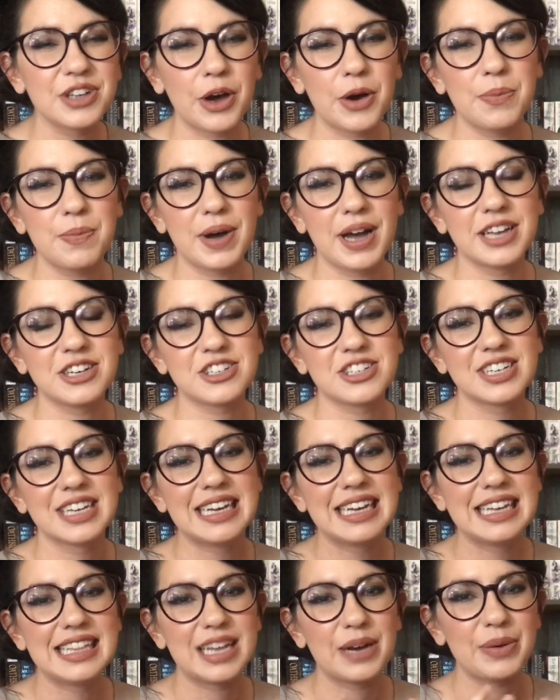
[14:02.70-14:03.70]
so much
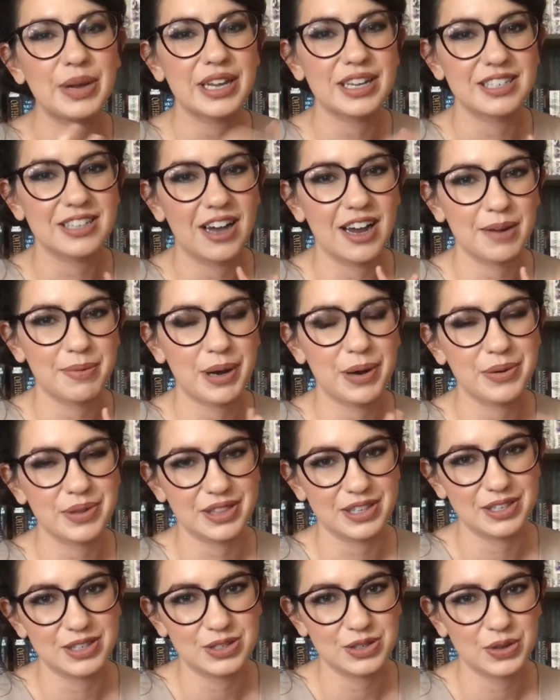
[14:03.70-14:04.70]
that we could talk about with
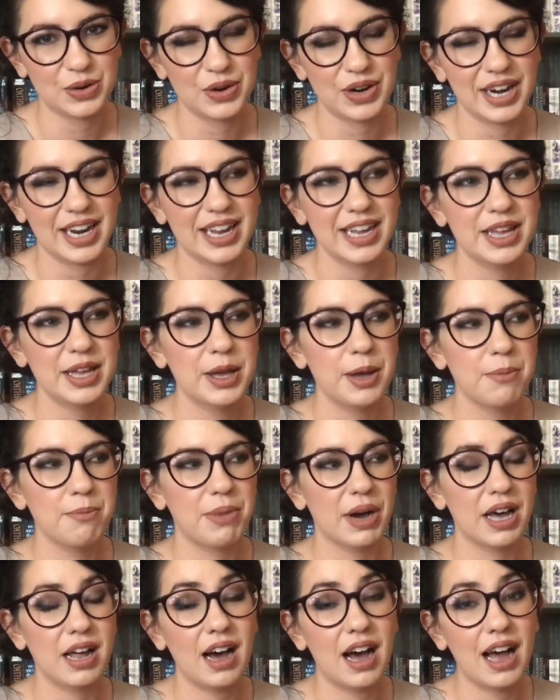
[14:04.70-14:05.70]
this story,
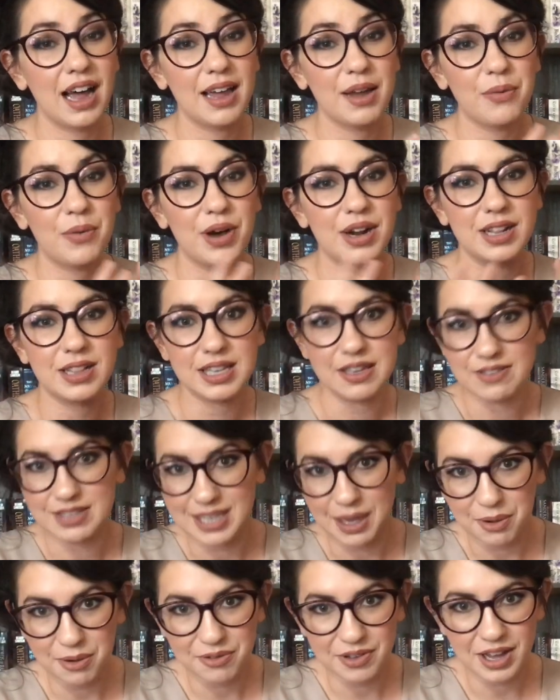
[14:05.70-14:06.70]
but I want to leave
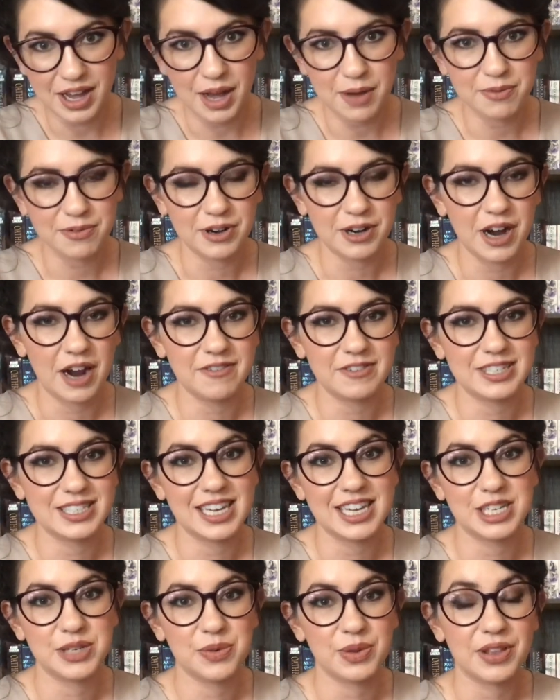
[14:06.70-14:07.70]
some of it up for
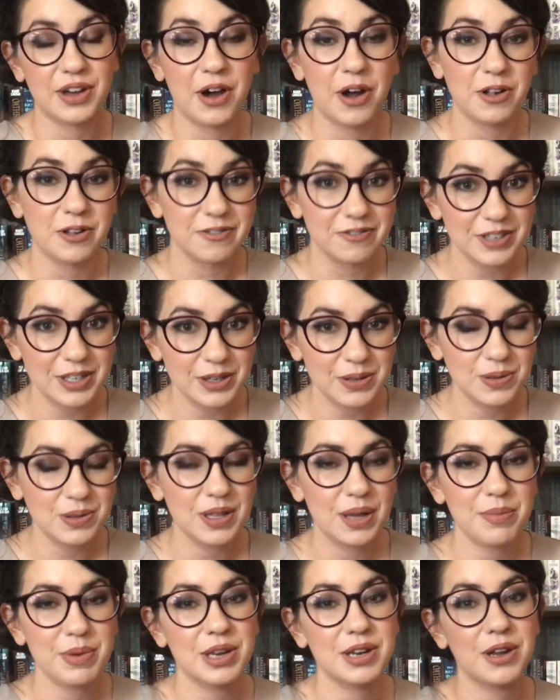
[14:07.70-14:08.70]
conversation with all of you.
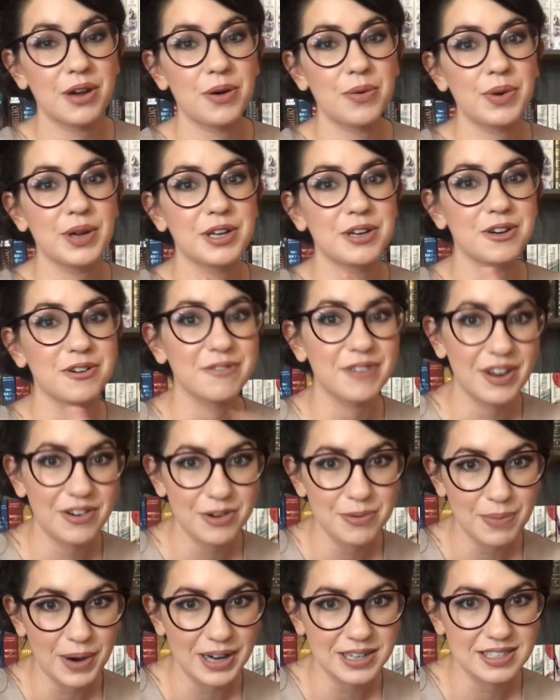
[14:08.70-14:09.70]
Let me know what your
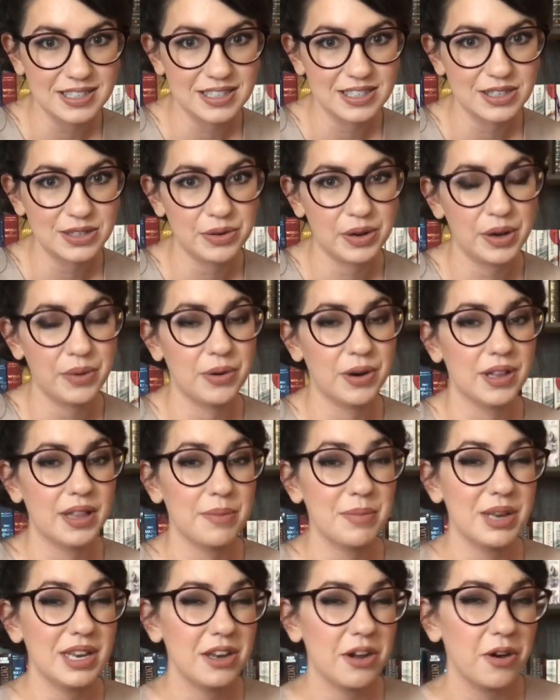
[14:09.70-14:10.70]
favorite parts of the story were.
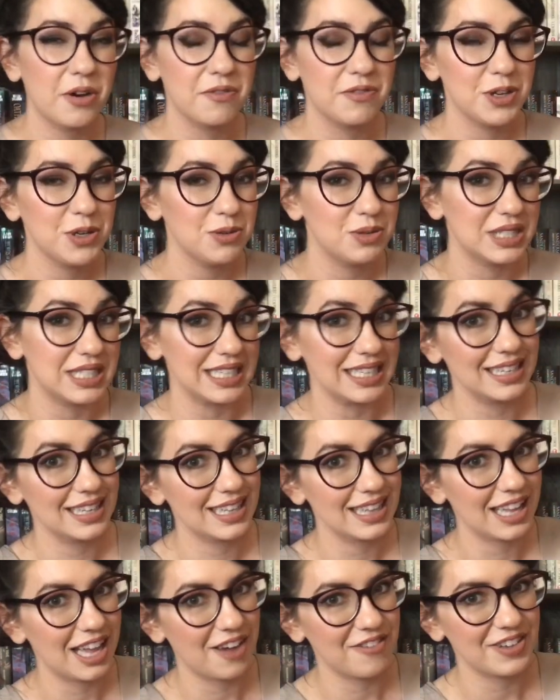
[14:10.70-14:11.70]
Let me know if you
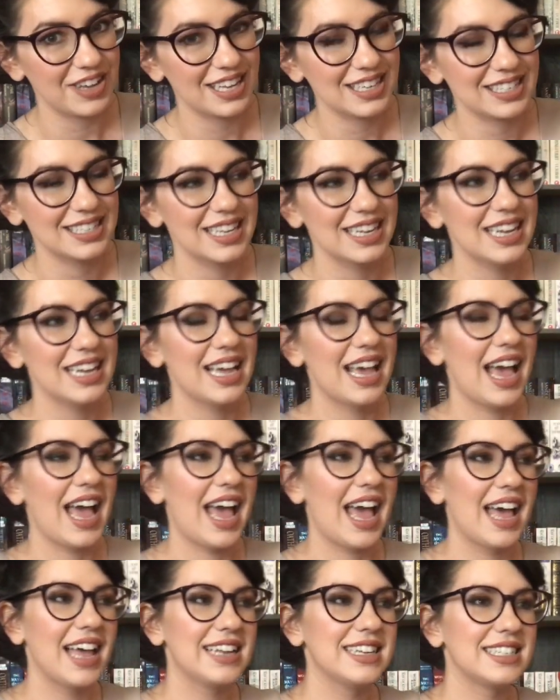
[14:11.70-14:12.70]
didn't love it.
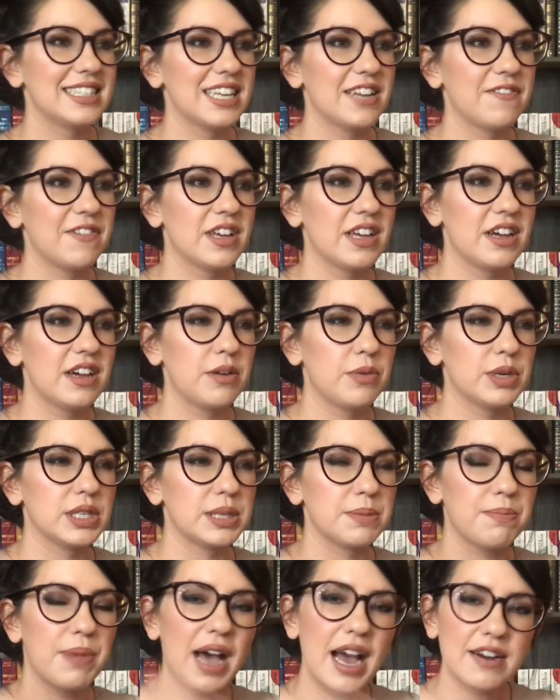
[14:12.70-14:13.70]
And if it was
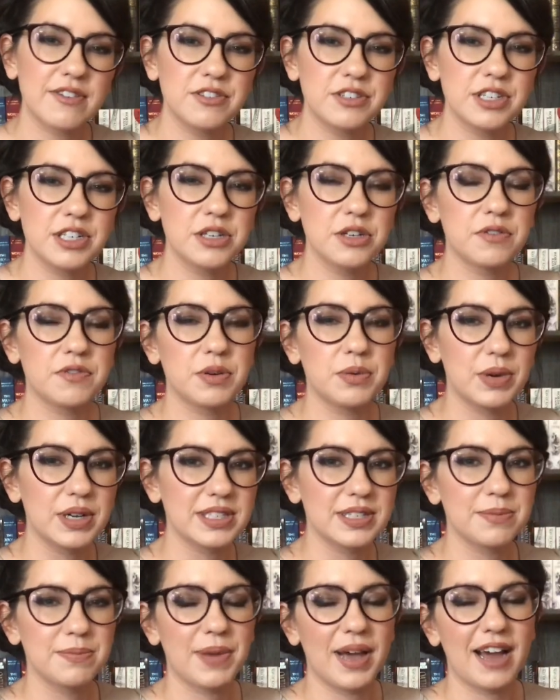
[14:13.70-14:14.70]
impactful to you, if it was
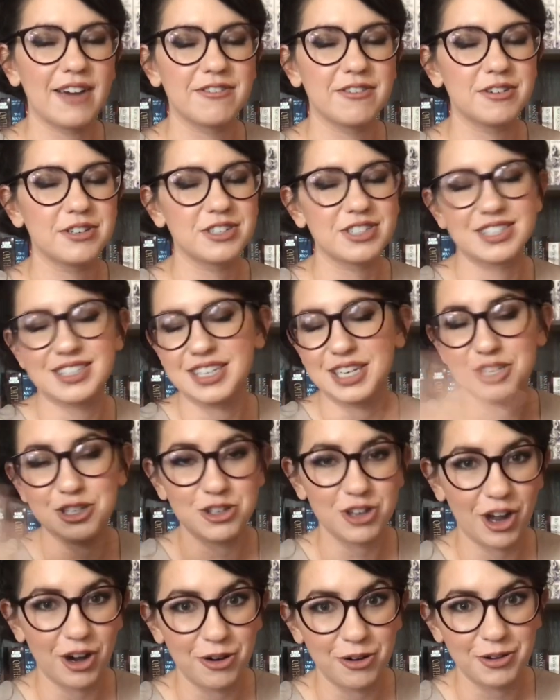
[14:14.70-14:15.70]
not impactful, just in
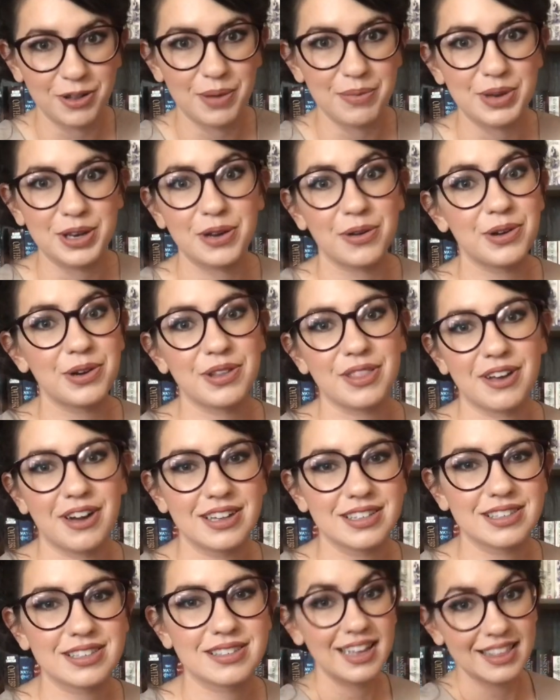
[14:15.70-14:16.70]
general, let me know your
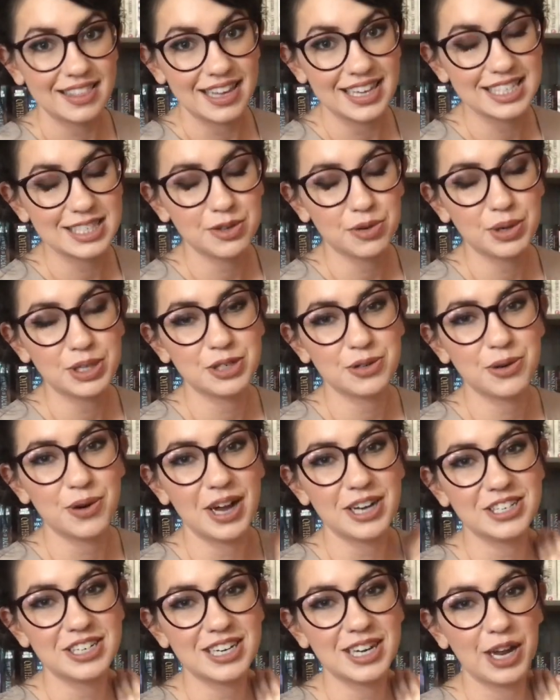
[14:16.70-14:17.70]
thoughts. Thanks so much for
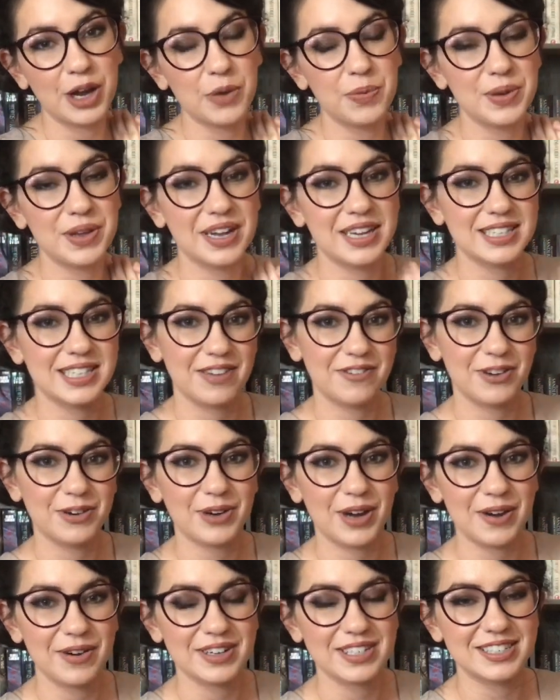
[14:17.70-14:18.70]
watching. I hope you guys have a
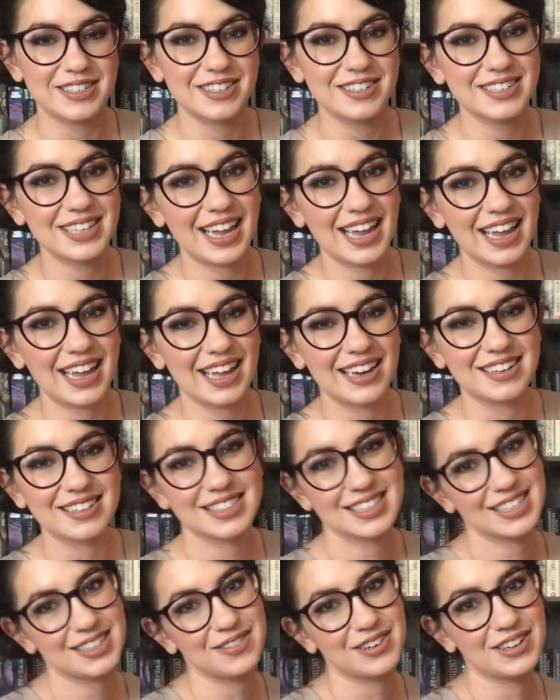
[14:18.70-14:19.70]
great rest of your day, and I'll
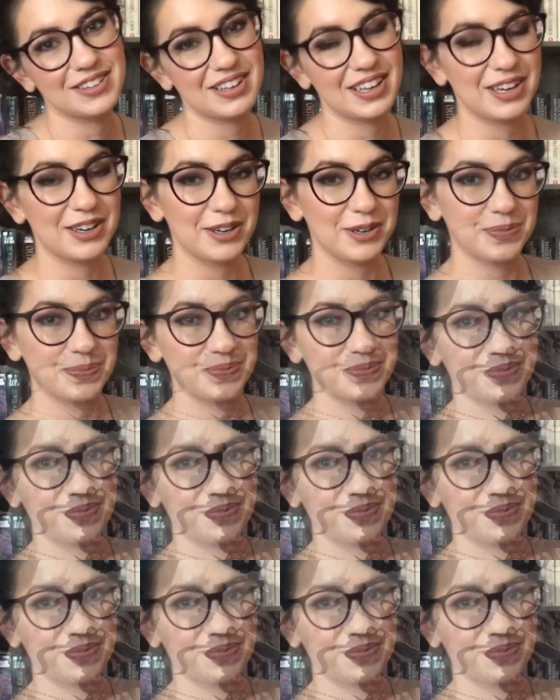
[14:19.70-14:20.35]
see you all later.